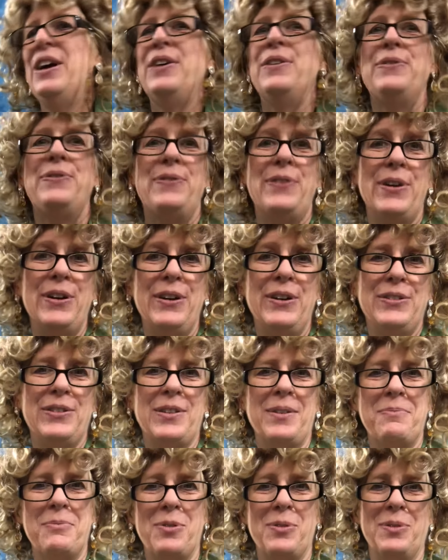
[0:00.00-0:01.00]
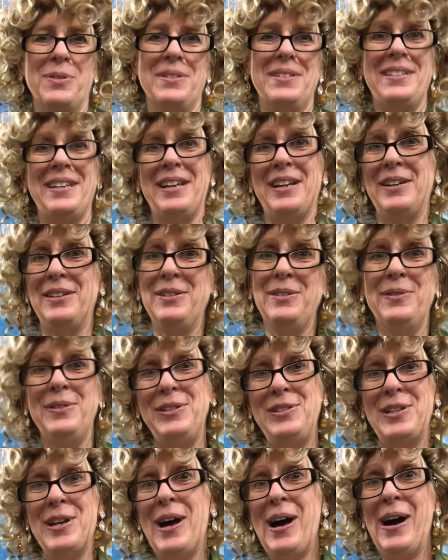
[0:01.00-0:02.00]
First, I'm going to tell you a
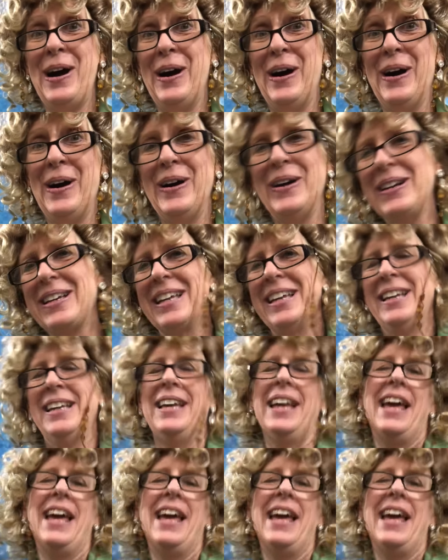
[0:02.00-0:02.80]
joke.